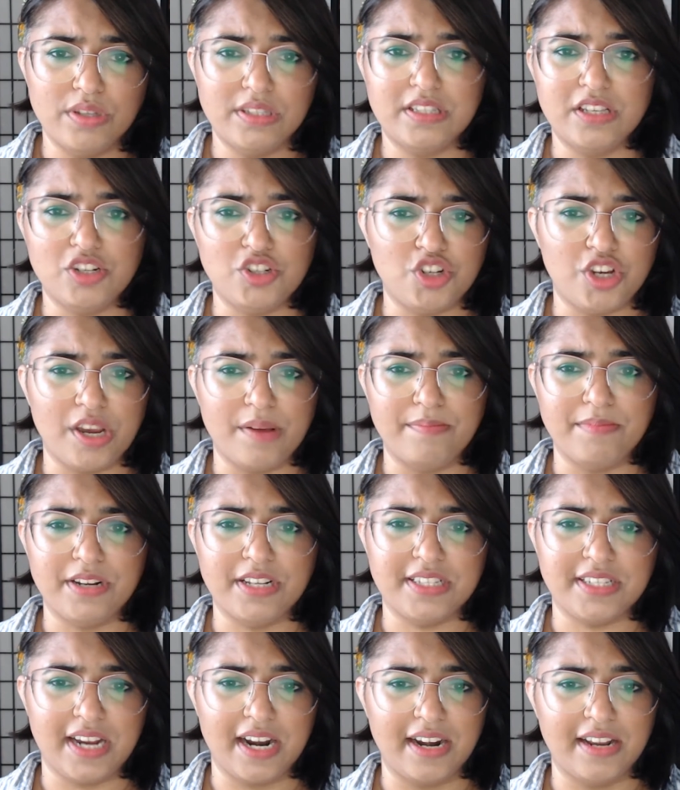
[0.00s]
as the GM
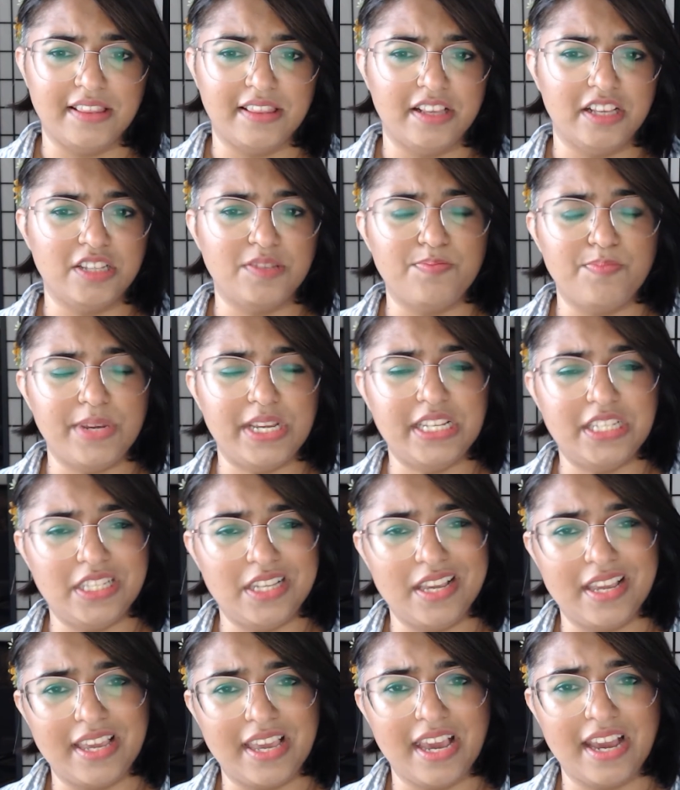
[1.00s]
decided this
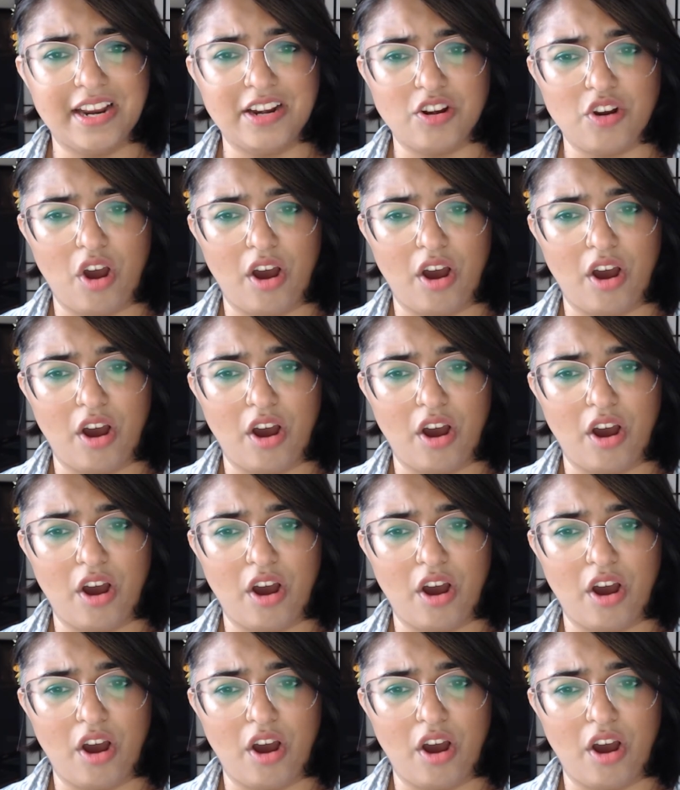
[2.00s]
PC kicked